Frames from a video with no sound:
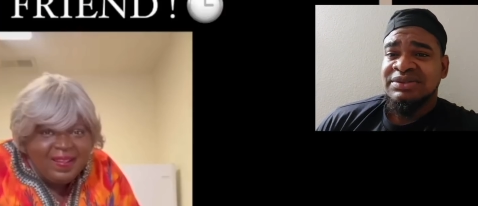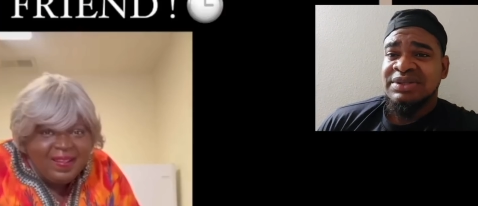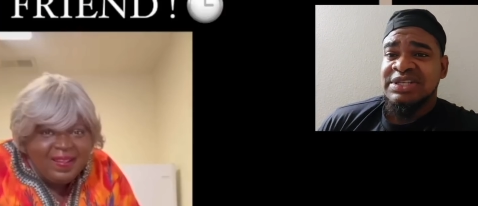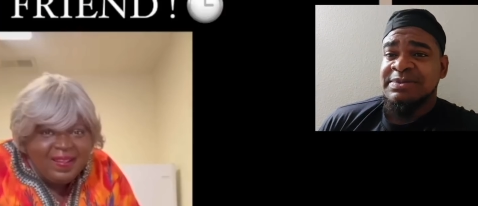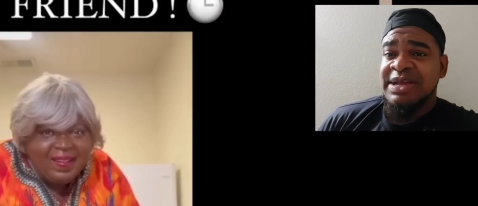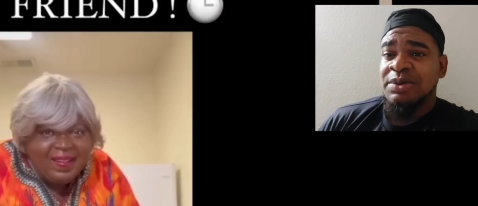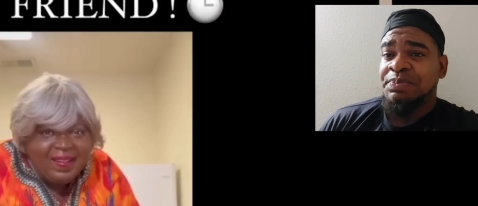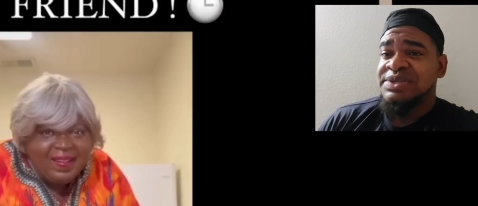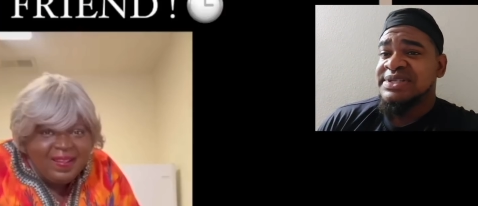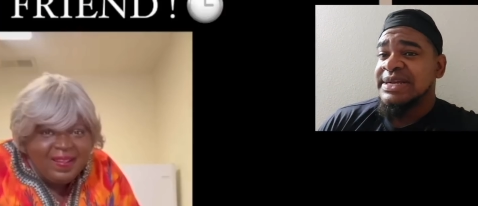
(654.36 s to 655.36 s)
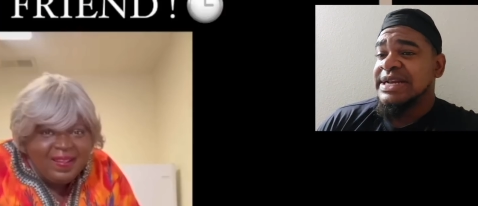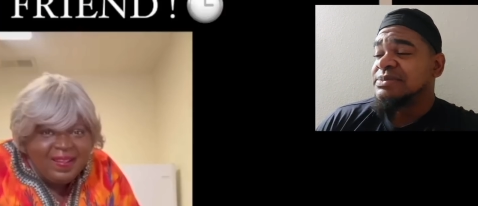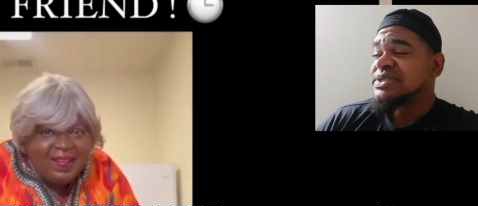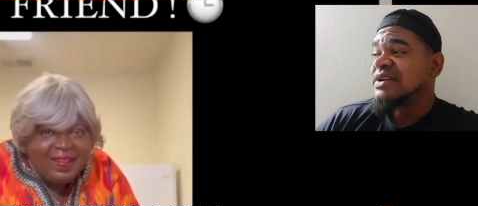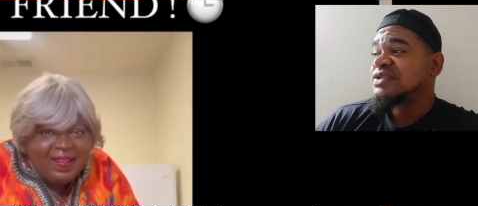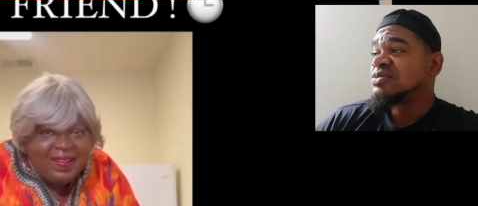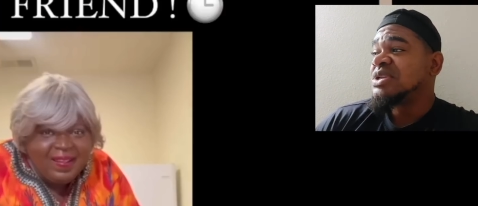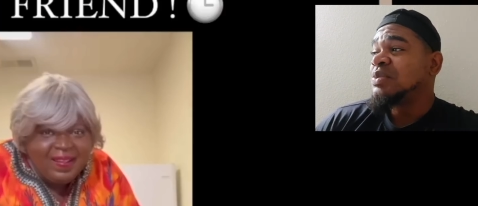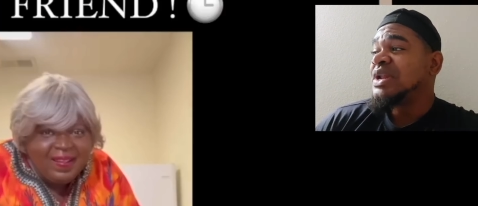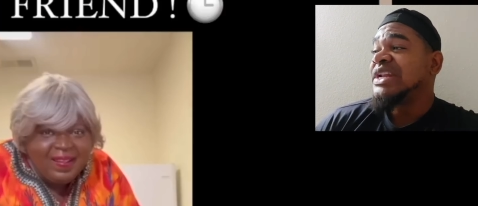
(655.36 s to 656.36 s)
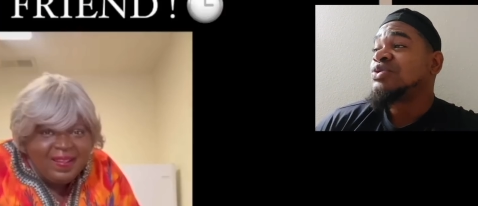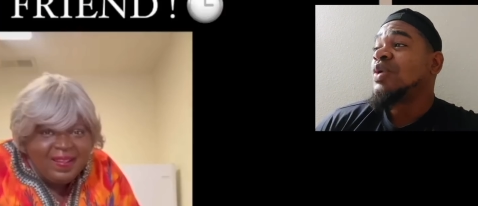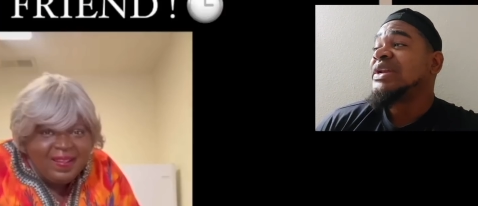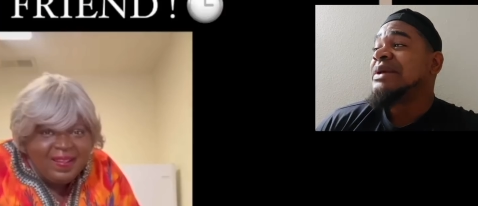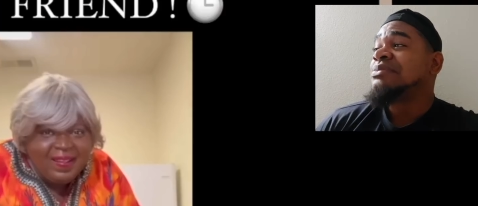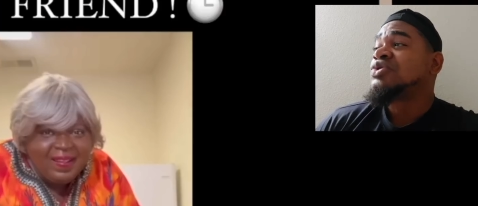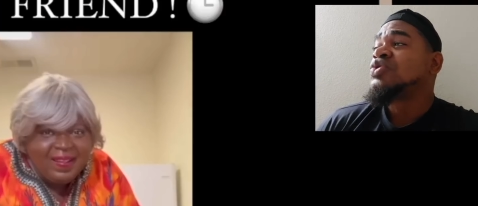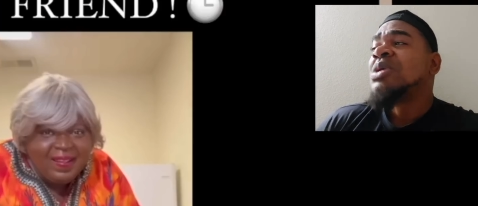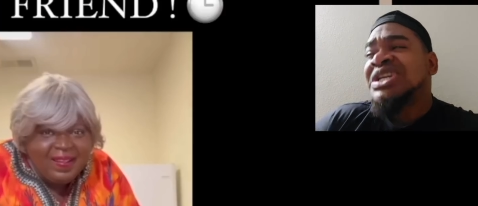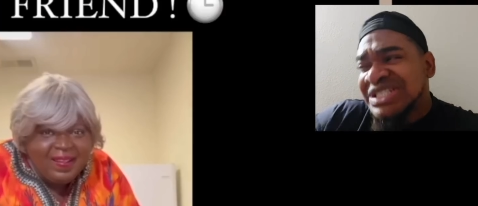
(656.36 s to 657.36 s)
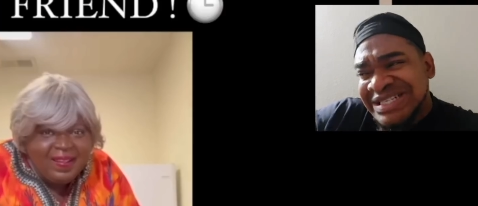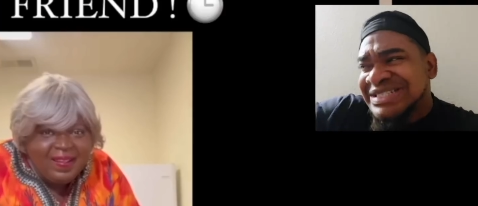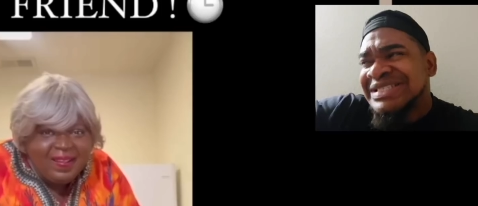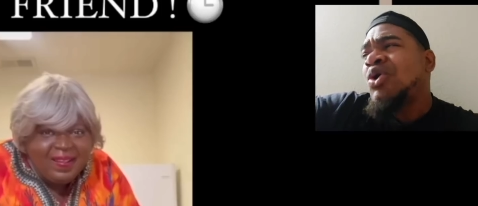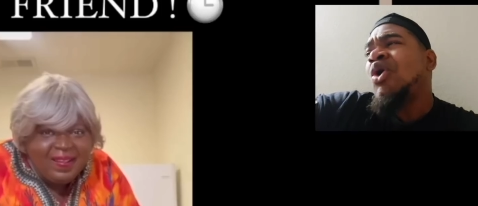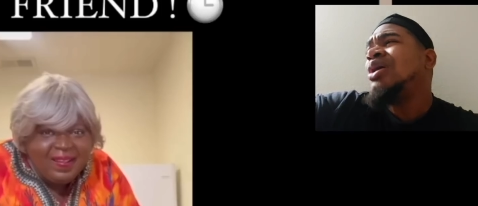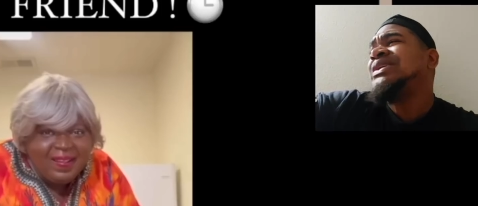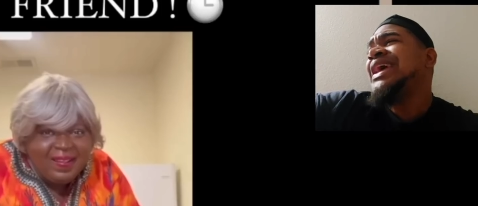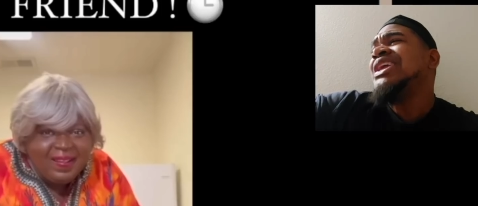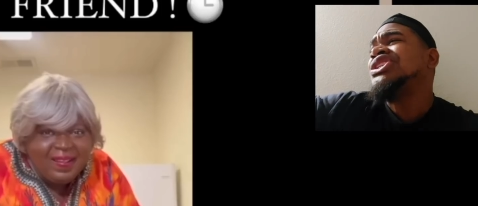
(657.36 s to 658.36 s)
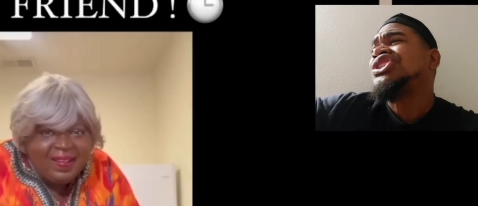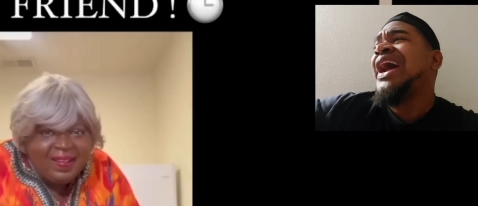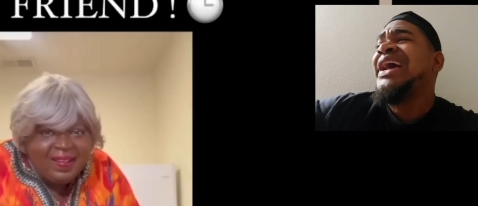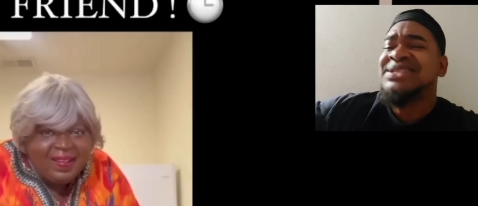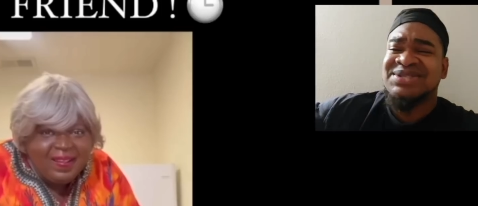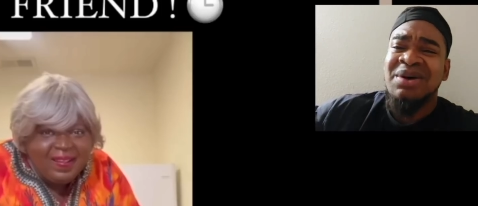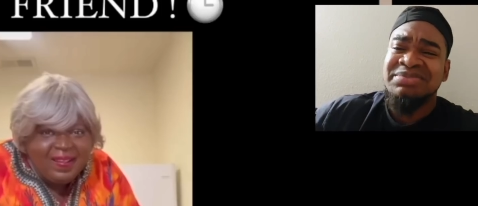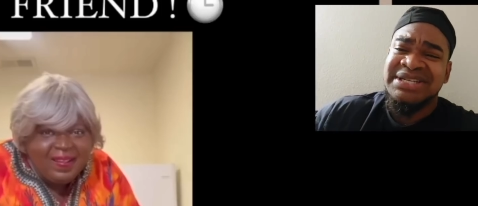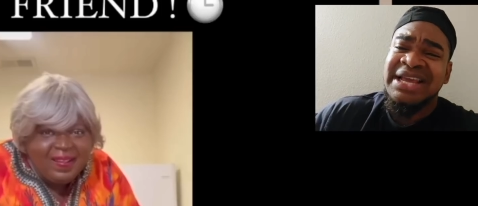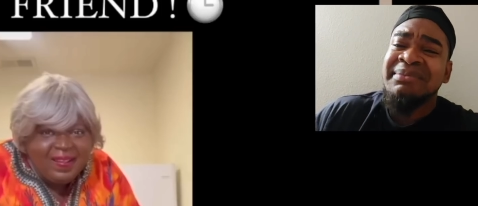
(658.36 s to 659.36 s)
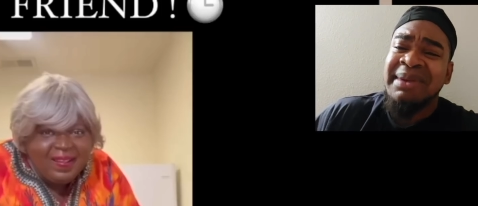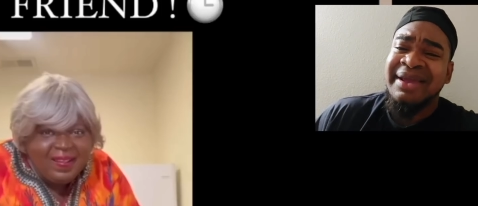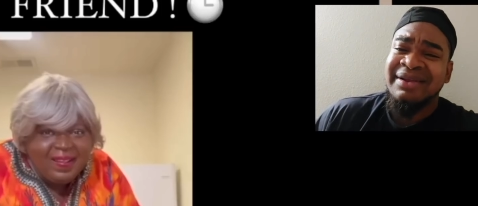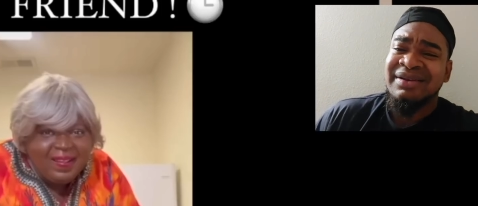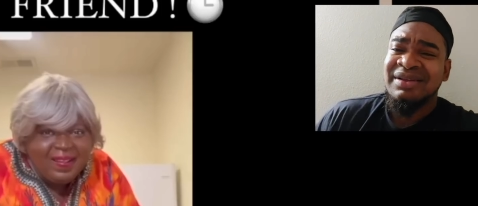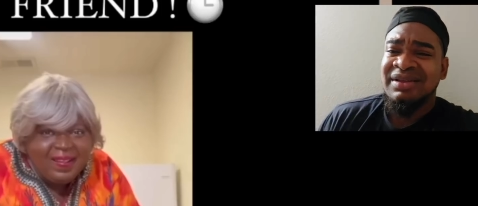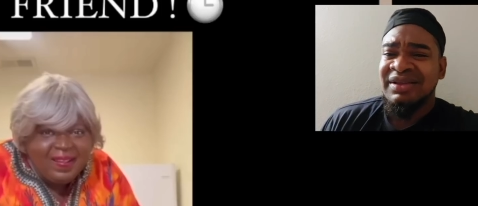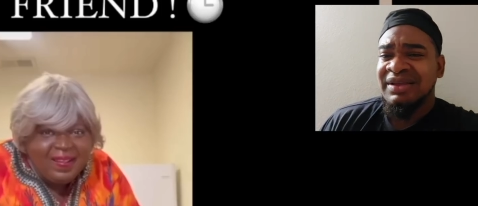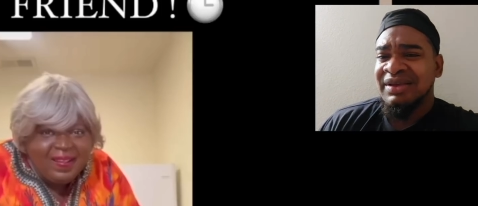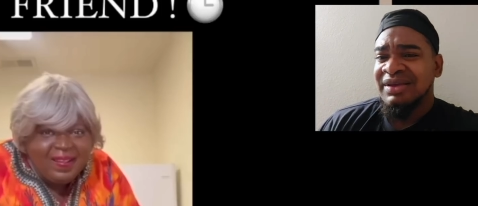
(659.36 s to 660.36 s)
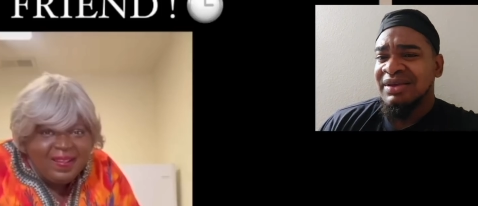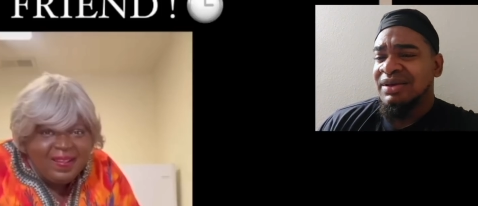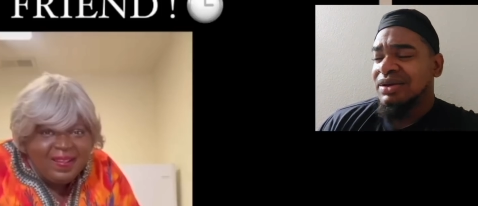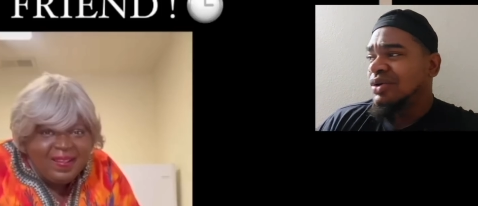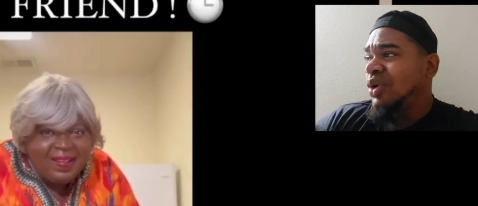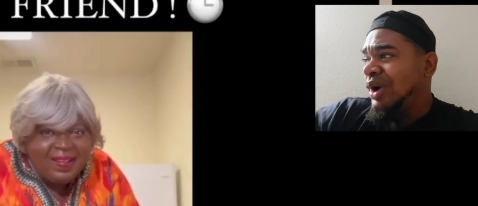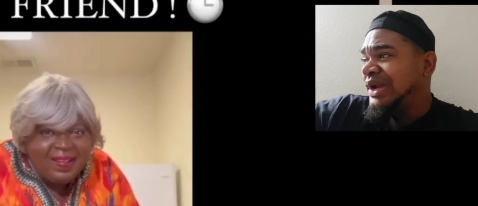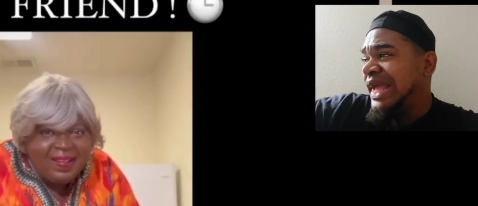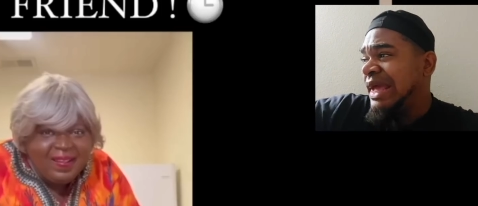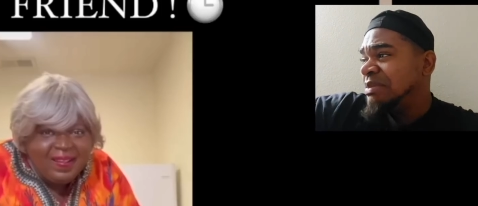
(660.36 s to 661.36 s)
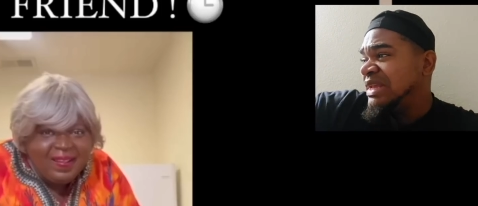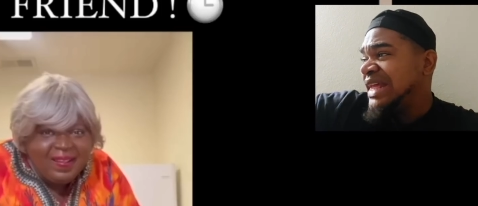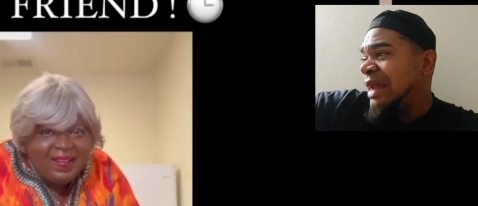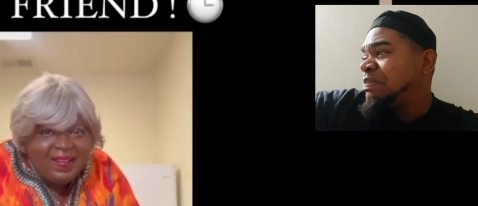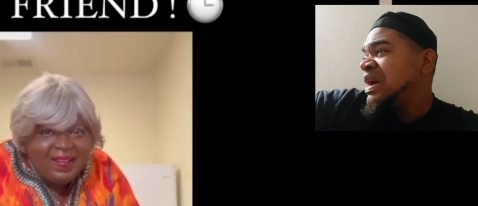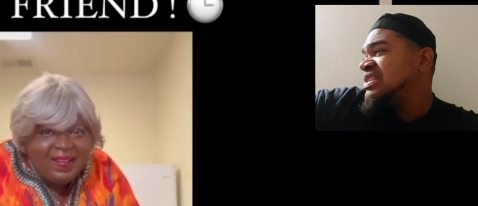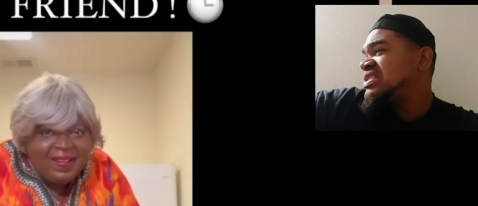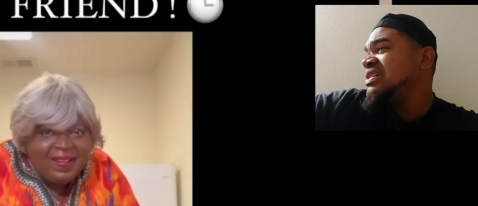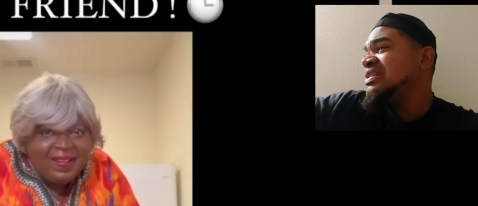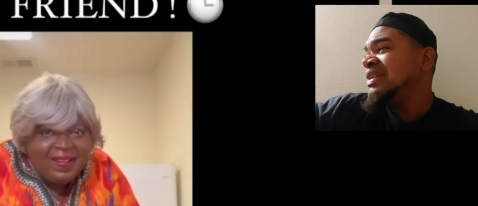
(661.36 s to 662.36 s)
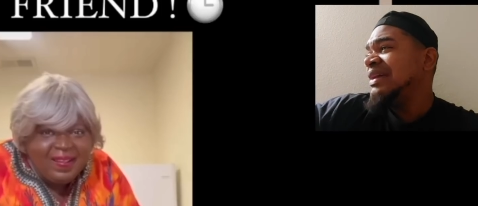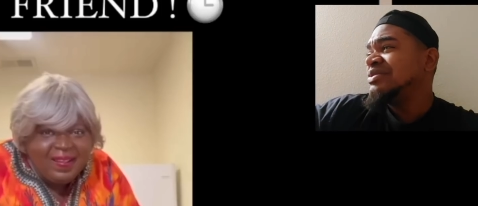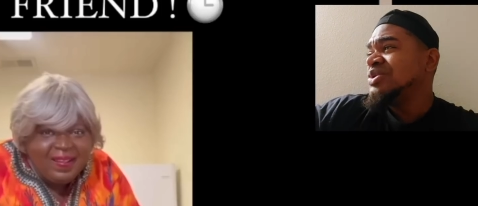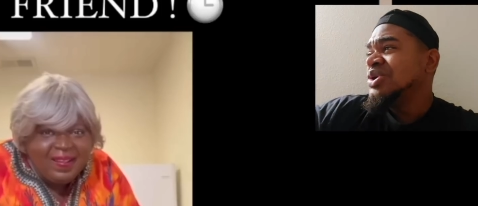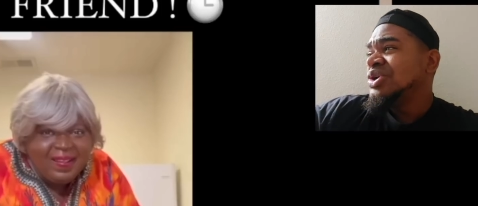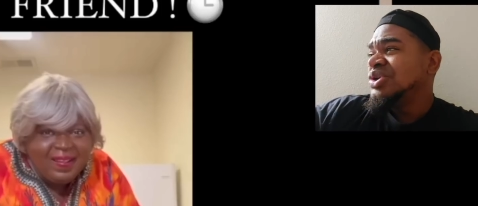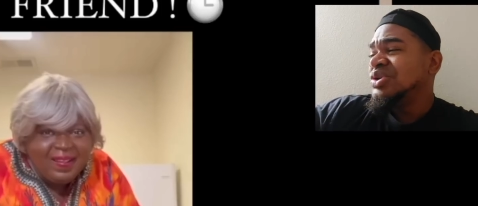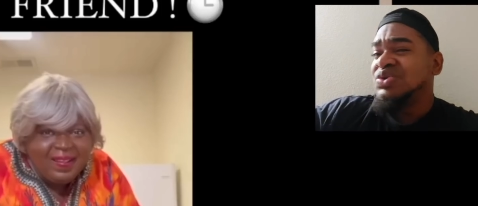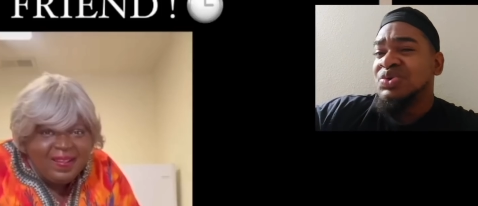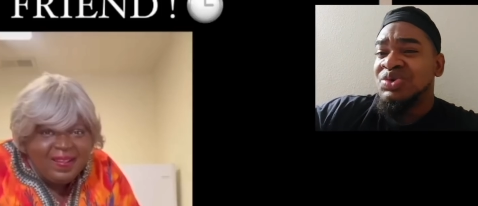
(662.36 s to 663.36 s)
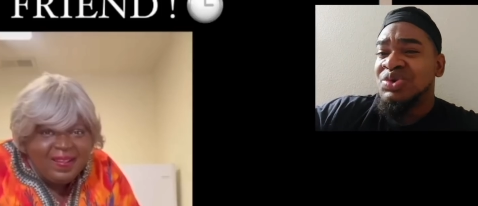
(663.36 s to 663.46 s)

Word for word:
Speaker 1: Things might not present themselves to be the way that you want them to do, but go out there and try something, man. Go on there and meet that person that you, you,